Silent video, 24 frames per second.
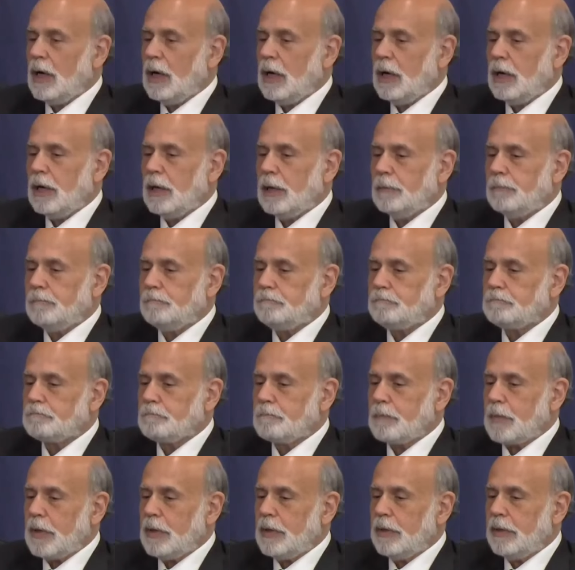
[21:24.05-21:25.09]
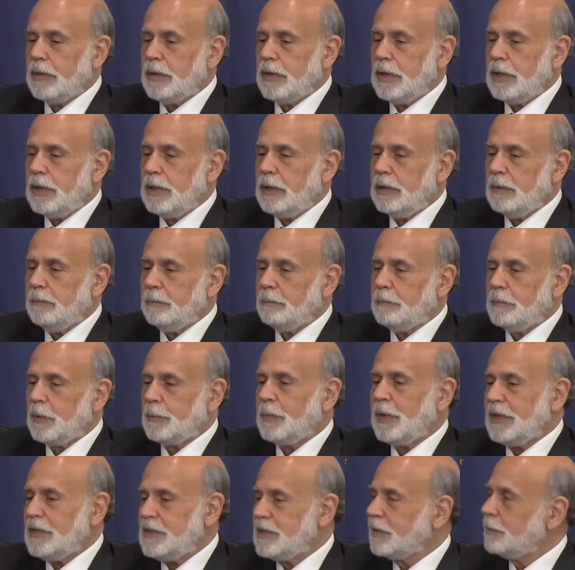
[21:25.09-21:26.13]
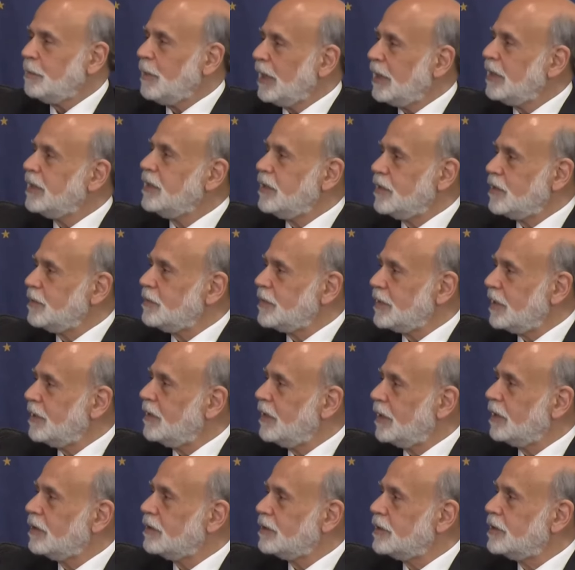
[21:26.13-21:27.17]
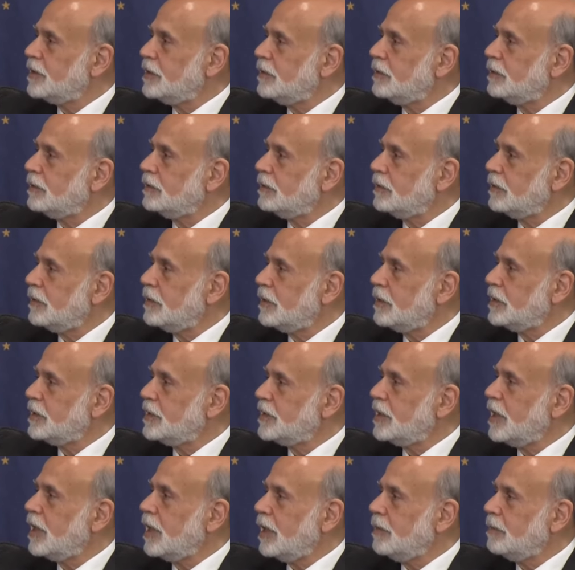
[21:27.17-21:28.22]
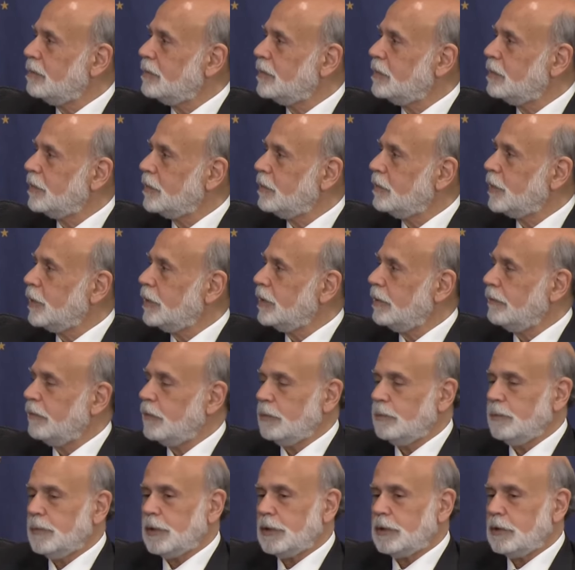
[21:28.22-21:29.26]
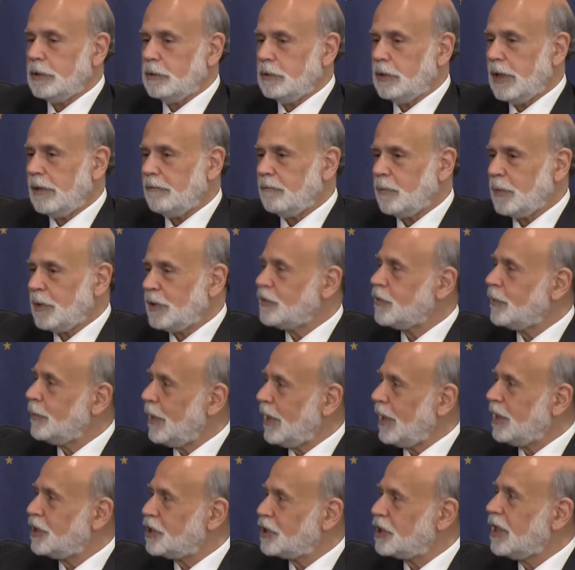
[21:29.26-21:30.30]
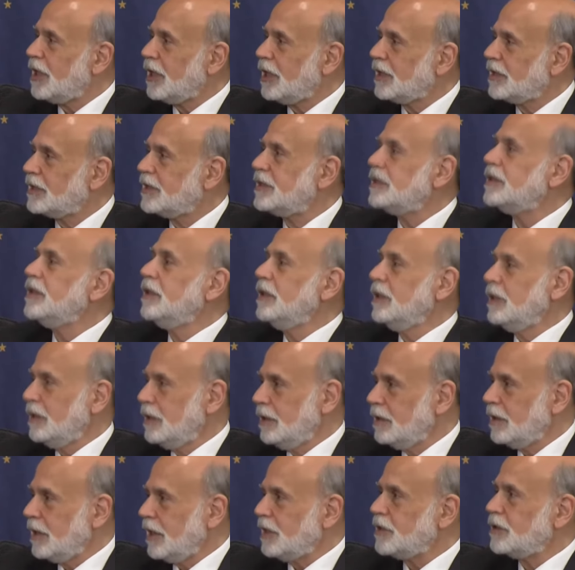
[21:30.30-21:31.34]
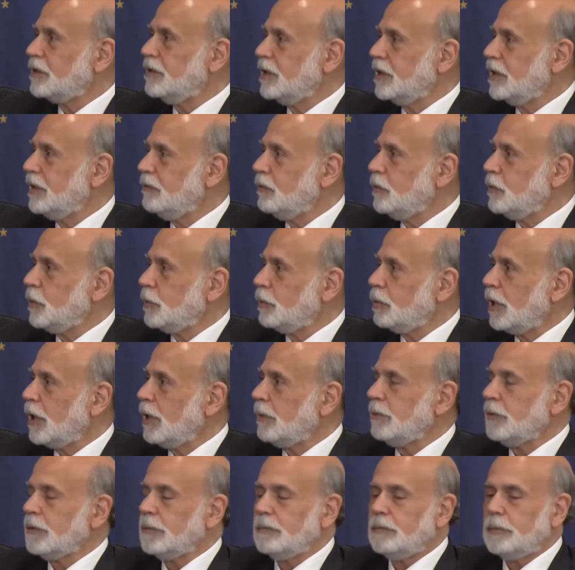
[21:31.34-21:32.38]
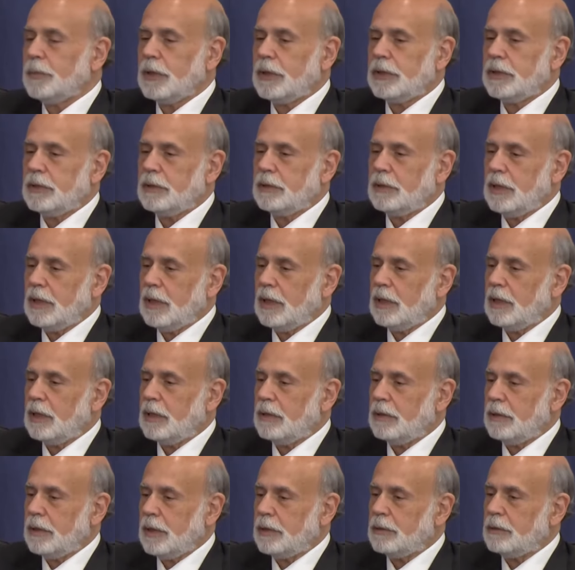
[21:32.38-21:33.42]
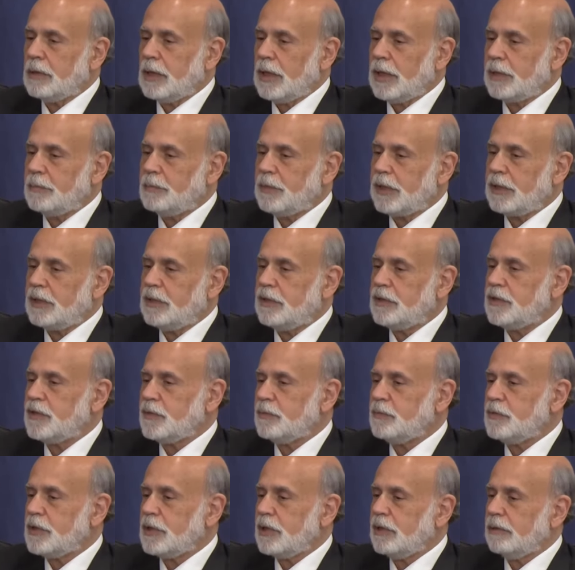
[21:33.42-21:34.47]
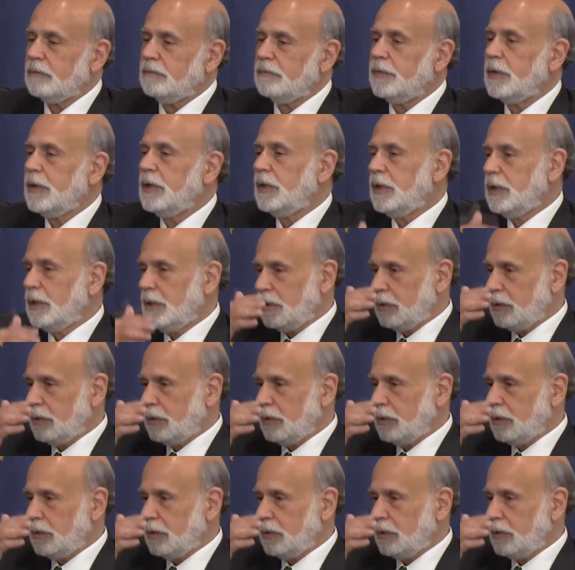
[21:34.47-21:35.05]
the basic mechanisms, I think, are still the same. But you have a bunch of bad shocks, that's going to give you a problem. But the underlying mechanisms of